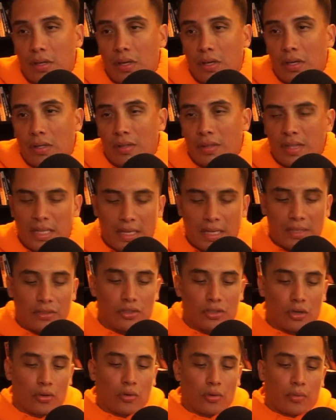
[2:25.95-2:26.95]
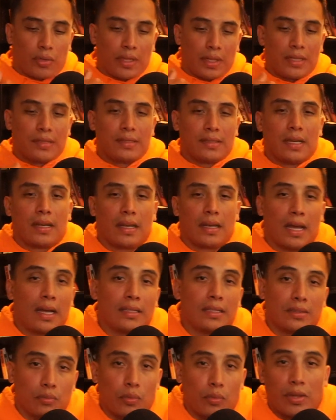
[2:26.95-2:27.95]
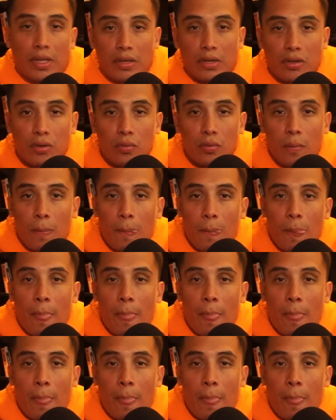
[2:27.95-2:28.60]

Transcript: the internal things that lies within you.